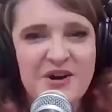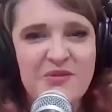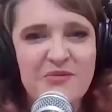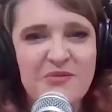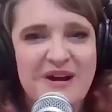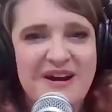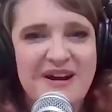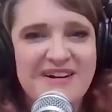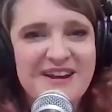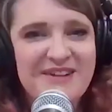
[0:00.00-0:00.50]

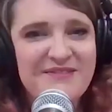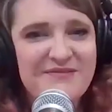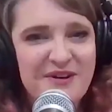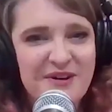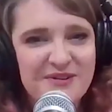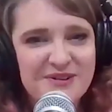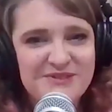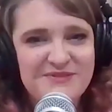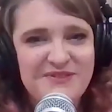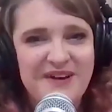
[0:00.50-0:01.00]
Where can
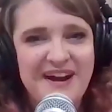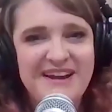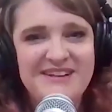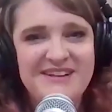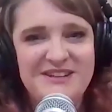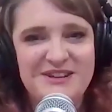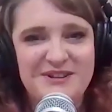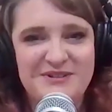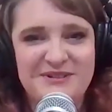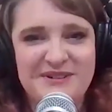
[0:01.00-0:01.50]
folks find
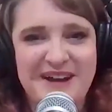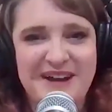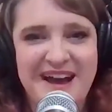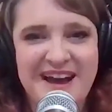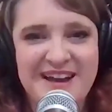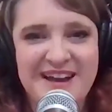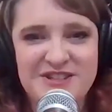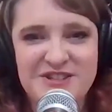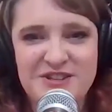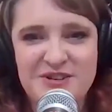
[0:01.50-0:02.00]
you
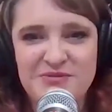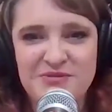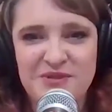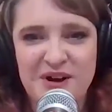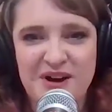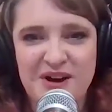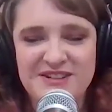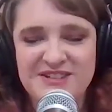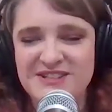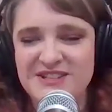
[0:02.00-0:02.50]
as you
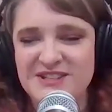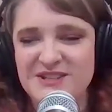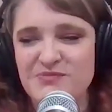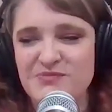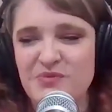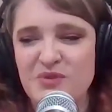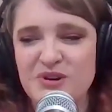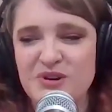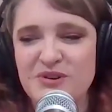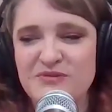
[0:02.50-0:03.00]
launch this
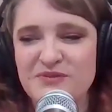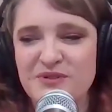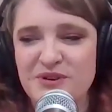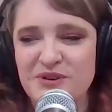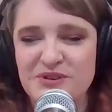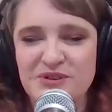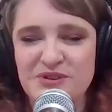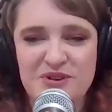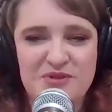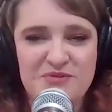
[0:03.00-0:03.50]

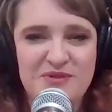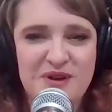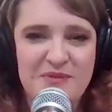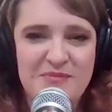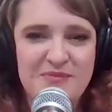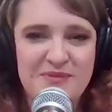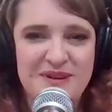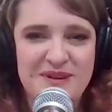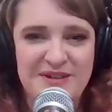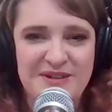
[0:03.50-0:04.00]
wonderful new
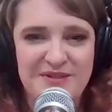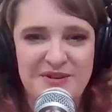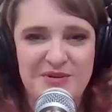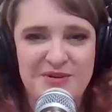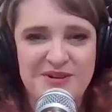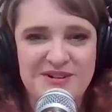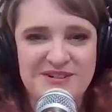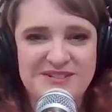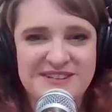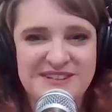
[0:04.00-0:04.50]
company of
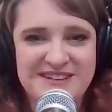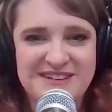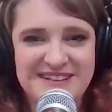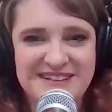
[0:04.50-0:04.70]
yours?